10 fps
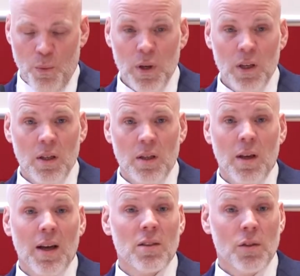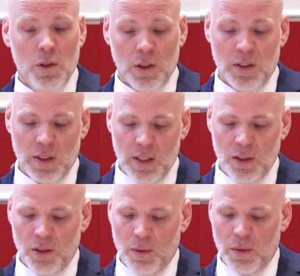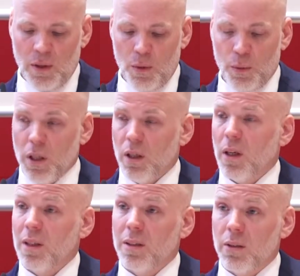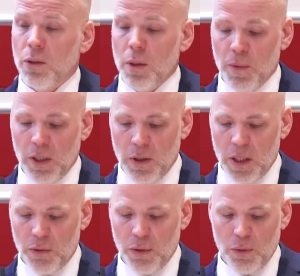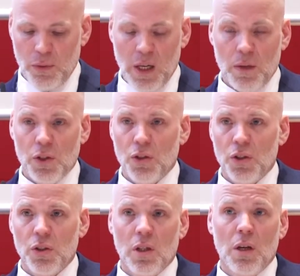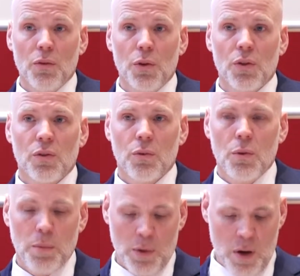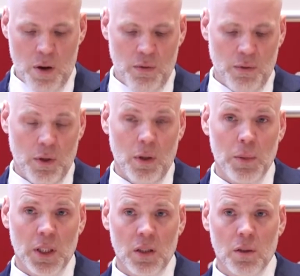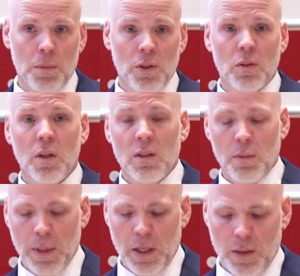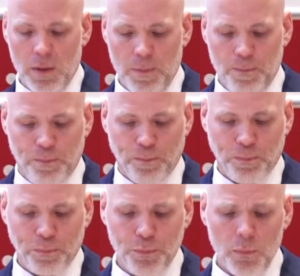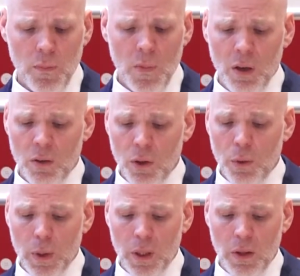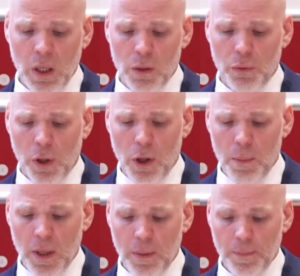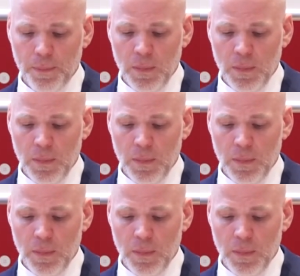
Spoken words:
We, as an organization, we are extremely grateful for having such a diverse group of participants and speakers. So I want to thank you for coming.